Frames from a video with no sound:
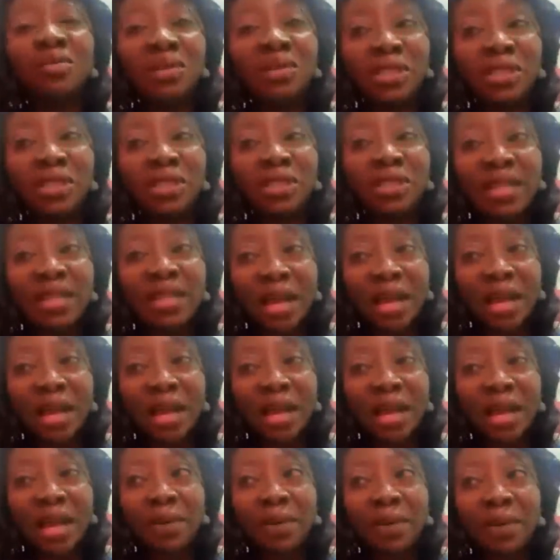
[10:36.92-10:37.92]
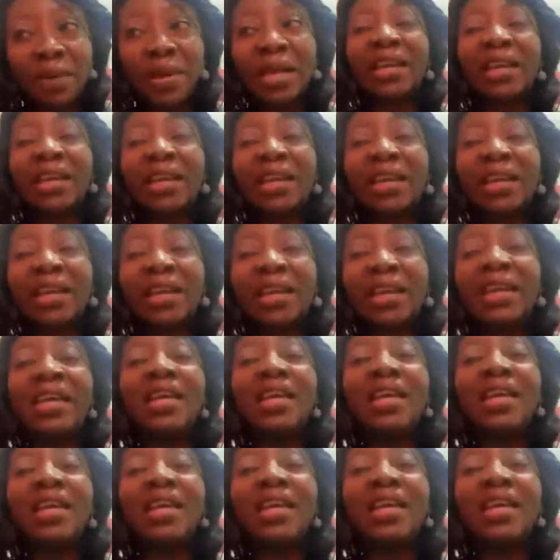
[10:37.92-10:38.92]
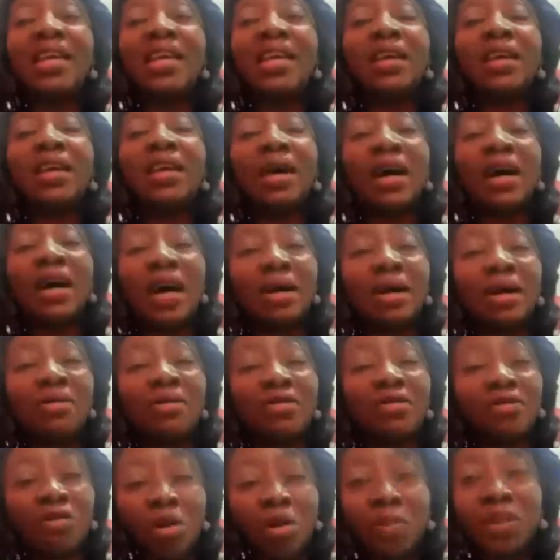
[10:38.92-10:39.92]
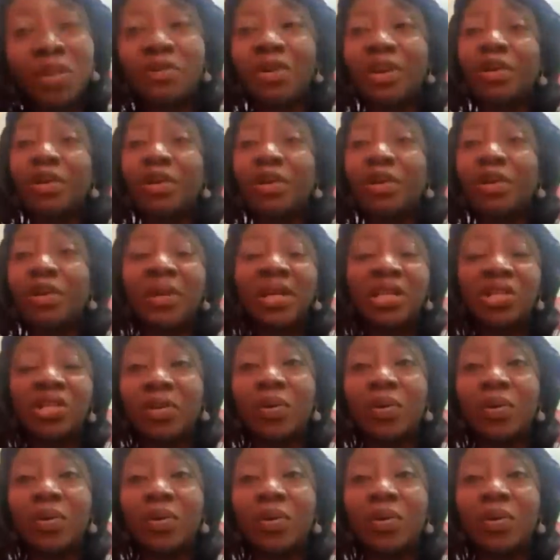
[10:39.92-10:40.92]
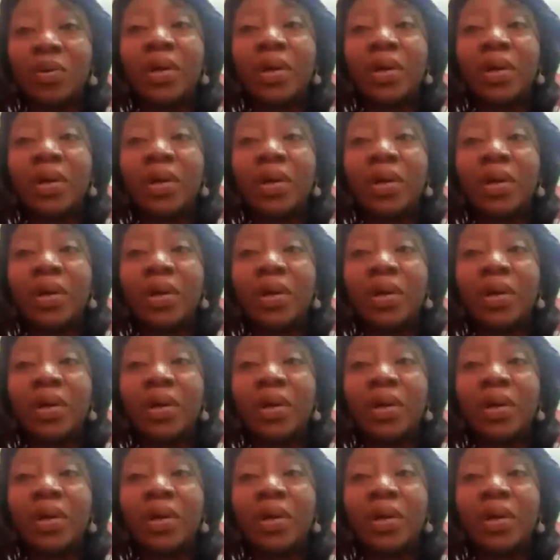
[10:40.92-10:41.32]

directly uh, from the Federal Ministry of Education with all girls